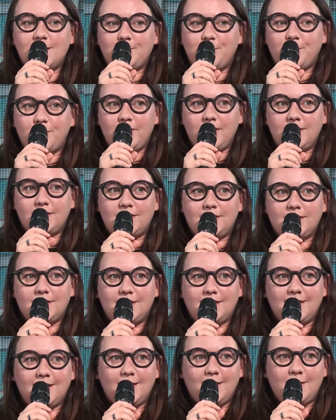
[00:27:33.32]
I call
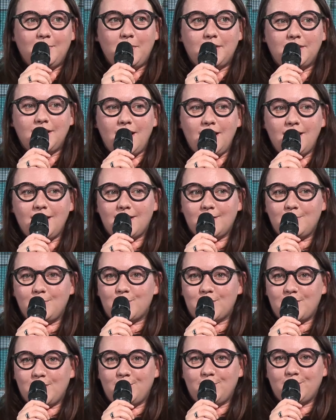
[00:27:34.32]
it
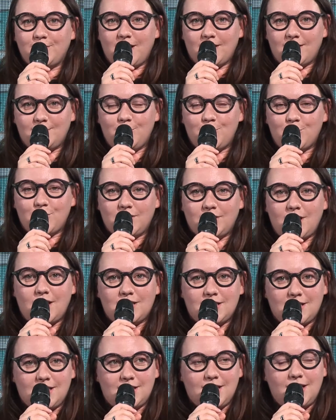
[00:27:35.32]
Manager's
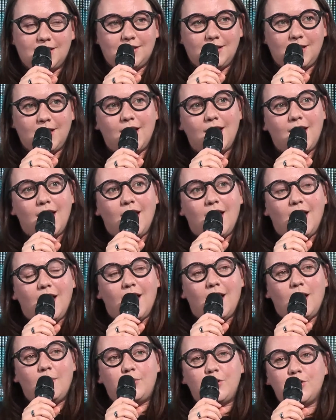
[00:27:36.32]
Old Testament.
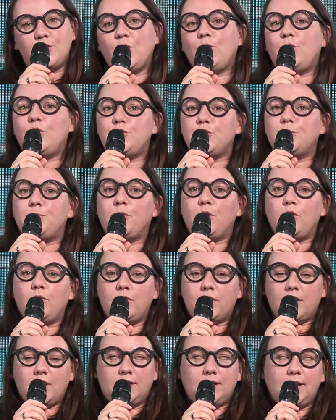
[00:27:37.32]
Let's put it like
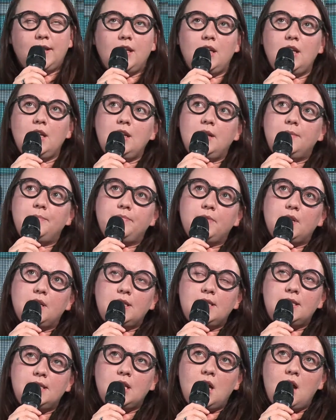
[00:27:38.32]
that.
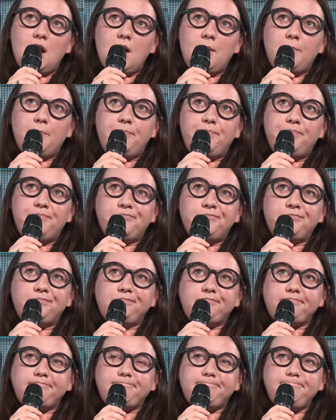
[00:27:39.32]
So what
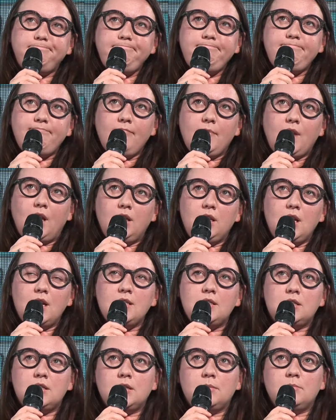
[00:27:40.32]
would I like to talk
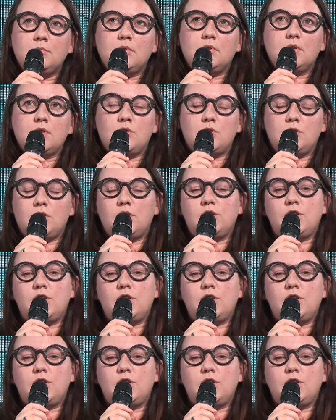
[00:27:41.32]
about here?